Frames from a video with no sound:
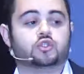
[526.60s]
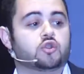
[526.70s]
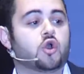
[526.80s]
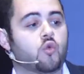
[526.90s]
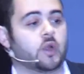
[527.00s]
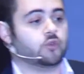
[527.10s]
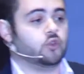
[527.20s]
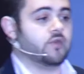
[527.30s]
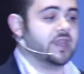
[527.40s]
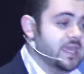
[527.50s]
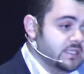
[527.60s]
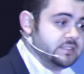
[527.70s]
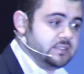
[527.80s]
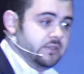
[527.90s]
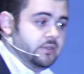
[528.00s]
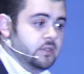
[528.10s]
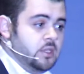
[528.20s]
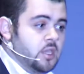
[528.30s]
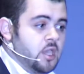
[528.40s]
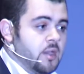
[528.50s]
know what you're against,
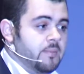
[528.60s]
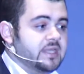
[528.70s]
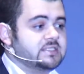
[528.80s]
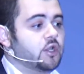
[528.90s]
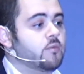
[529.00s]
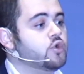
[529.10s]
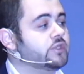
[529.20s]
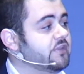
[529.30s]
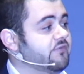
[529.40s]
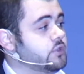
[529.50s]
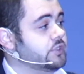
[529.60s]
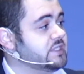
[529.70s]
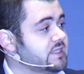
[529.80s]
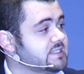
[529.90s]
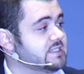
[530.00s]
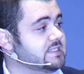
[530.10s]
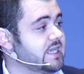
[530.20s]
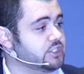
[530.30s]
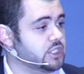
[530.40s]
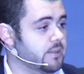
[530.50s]
but it's a lot more difficult, and this is
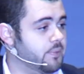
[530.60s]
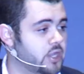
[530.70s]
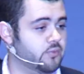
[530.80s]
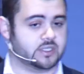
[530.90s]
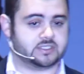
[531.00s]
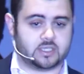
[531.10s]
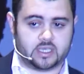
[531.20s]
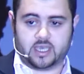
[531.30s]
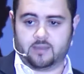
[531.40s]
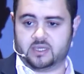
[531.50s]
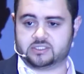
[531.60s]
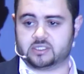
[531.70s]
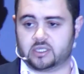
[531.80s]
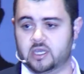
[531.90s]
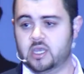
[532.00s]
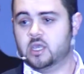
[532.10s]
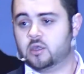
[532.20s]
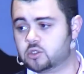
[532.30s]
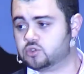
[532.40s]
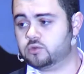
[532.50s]
touching upon what uh, Ambassador
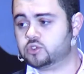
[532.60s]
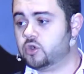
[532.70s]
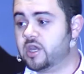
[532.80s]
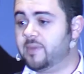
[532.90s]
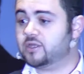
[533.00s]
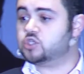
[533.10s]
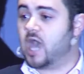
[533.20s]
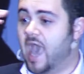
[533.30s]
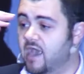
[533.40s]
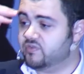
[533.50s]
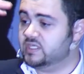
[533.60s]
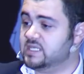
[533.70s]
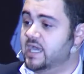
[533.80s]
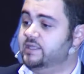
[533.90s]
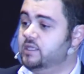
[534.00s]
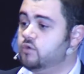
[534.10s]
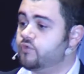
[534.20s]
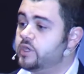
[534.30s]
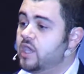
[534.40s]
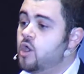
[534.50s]
Rasul was talking about to have this idea of
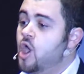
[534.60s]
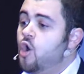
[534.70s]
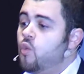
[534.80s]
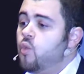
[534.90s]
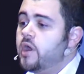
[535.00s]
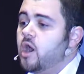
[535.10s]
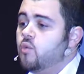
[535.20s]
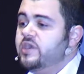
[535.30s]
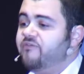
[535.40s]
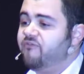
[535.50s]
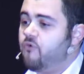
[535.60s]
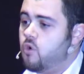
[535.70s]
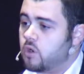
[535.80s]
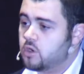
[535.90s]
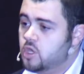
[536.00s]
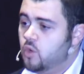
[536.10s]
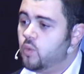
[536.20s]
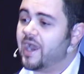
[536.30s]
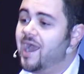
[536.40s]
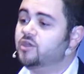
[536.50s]
okay, what are we for?
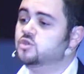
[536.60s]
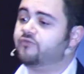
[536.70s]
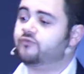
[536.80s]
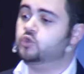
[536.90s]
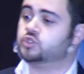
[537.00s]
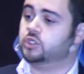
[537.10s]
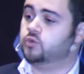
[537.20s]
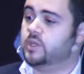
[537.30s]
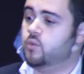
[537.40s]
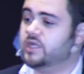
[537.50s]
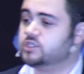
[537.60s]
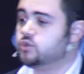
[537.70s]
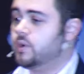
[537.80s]
What kind of future do we want? So, when